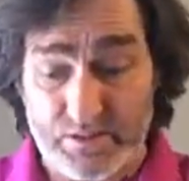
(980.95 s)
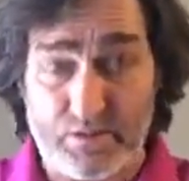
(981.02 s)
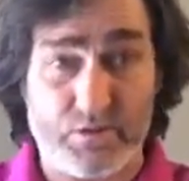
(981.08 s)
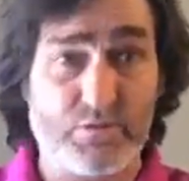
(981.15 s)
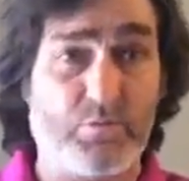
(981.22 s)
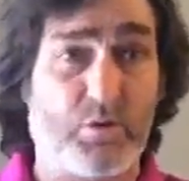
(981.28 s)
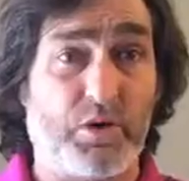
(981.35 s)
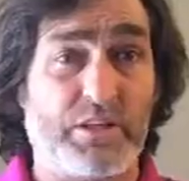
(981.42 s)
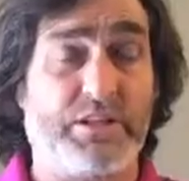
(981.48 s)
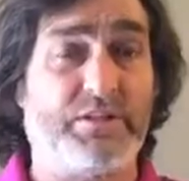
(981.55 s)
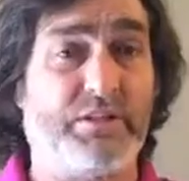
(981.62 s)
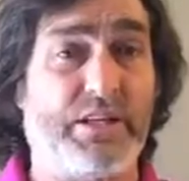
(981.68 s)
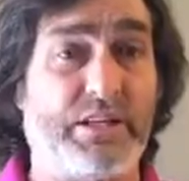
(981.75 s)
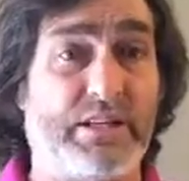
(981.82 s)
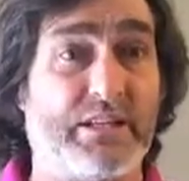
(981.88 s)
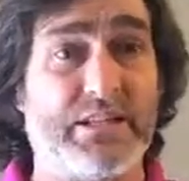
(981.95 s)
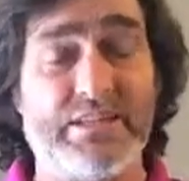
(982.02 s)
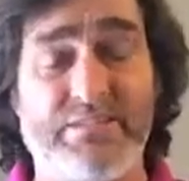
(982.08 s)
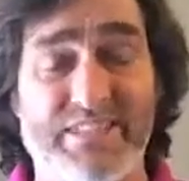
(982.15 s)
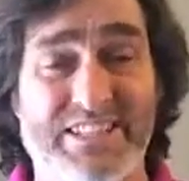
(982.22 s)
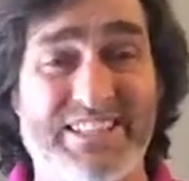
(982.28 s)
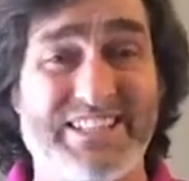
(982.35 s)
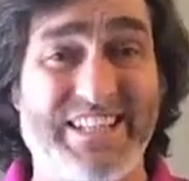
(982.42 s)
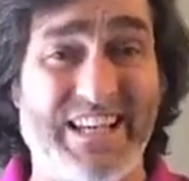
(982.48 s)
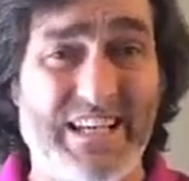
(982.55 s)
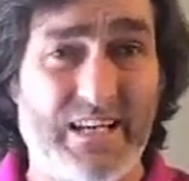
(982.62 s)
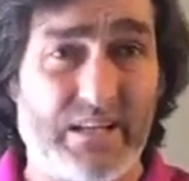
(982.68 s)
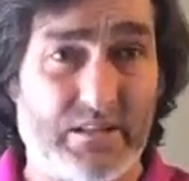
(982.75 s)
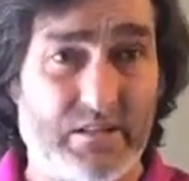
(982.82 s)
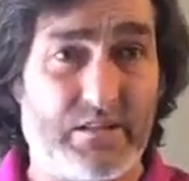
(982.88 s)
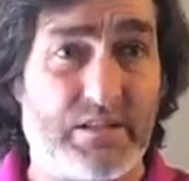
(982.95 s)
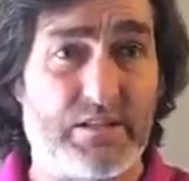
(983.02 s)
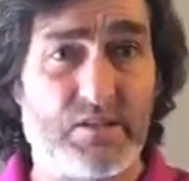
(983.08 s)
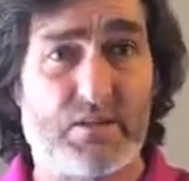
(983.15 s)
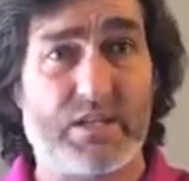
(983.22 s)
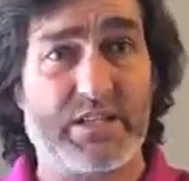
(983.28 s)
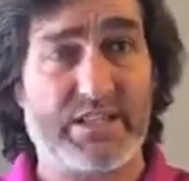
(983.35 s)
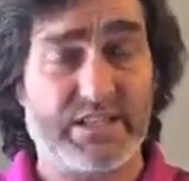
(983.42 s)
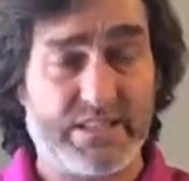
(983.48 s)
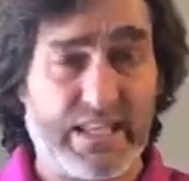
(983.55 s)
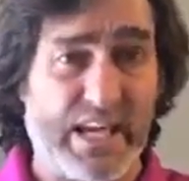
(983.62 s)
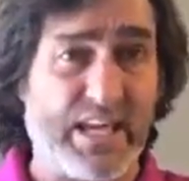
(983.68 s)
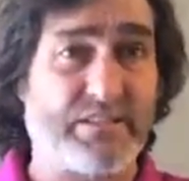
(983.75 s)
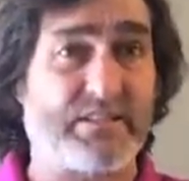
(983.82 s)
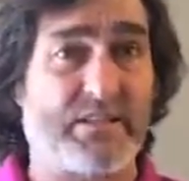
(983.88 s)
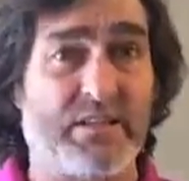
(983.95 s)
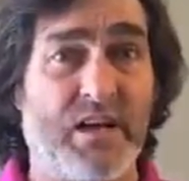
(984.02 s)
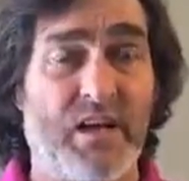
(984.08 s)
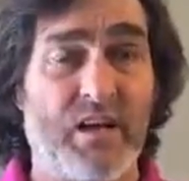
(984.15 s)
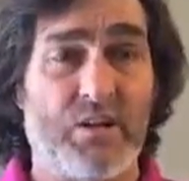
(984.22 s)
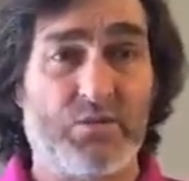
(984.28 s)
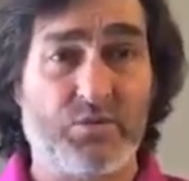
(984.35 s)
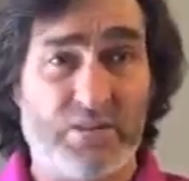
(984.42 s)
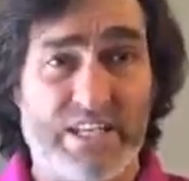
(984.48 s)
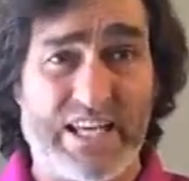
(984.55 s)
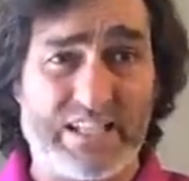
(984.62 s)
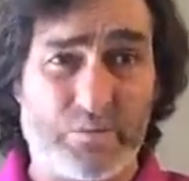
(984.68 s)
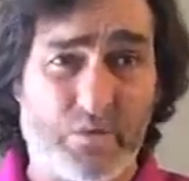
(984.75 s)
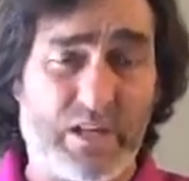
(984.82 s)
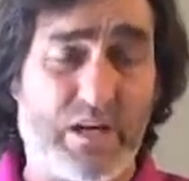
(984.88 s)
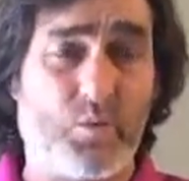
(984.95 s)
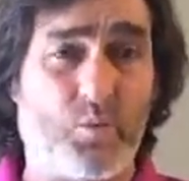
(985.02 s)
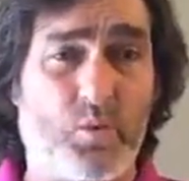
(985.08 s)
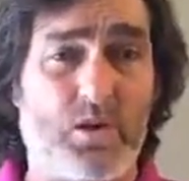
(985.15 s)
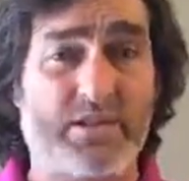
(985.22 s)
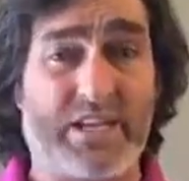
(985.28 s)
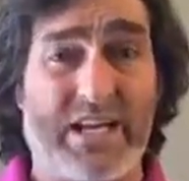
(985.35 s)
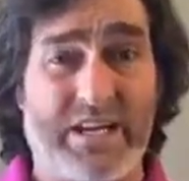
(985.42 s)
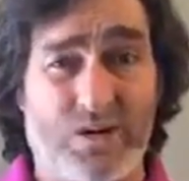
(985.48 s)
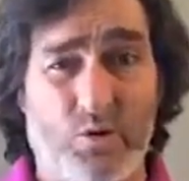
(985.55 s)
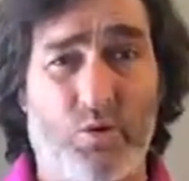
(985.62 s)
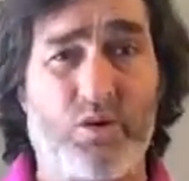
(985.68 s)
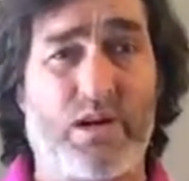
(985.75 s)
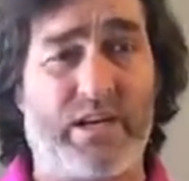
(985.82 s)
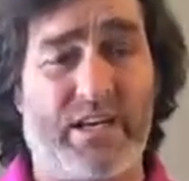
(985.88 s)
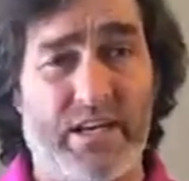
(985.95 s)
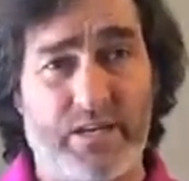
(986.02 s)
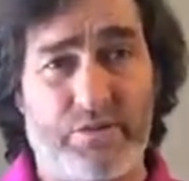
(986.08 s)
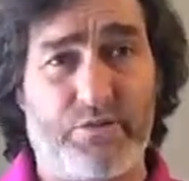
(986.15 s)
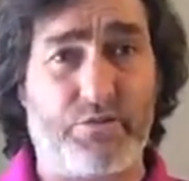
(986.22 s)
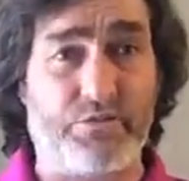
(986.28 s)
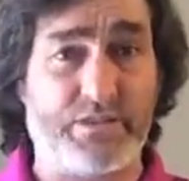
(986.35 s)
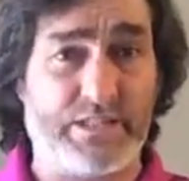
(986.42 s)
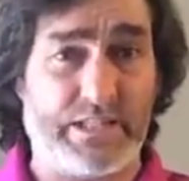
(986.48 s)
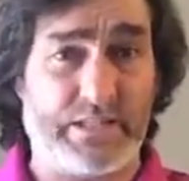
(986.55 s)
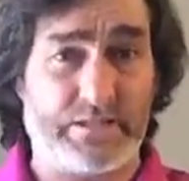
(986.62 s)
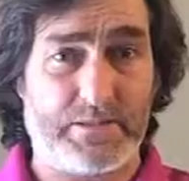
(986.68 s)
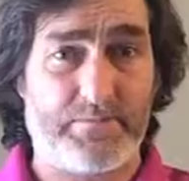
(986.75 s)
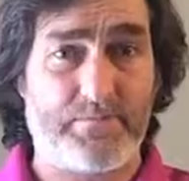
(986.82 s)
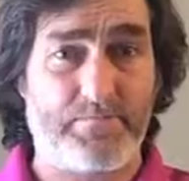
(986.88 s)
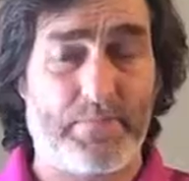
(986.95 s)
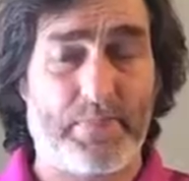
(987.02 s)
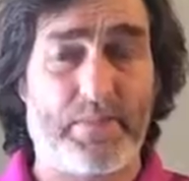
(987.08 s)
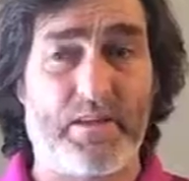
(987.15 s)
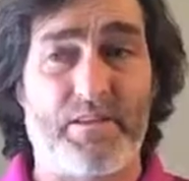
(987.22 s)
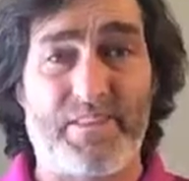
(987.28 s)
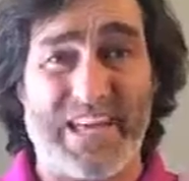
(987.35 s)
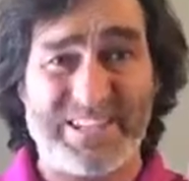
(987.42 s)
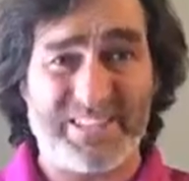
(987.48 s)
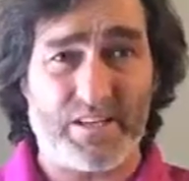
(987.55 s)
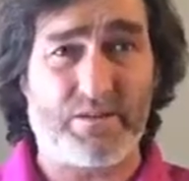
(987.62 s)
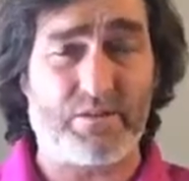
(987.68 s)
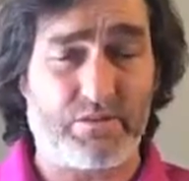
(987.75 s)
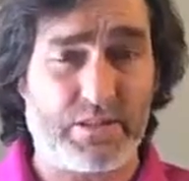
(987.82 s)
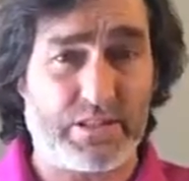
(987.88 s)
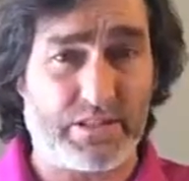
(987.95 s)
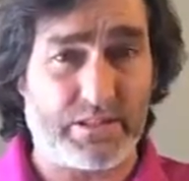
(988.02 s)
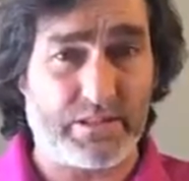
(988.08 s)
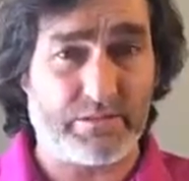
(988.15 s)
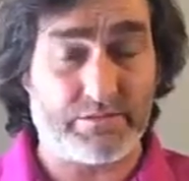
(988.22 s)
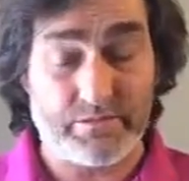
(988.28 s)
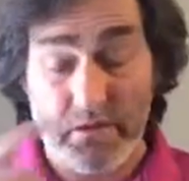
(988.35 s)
Good boy, treat. I didn't even say it. The dog understands that to get what I want, I get it through sit. That's authoritative.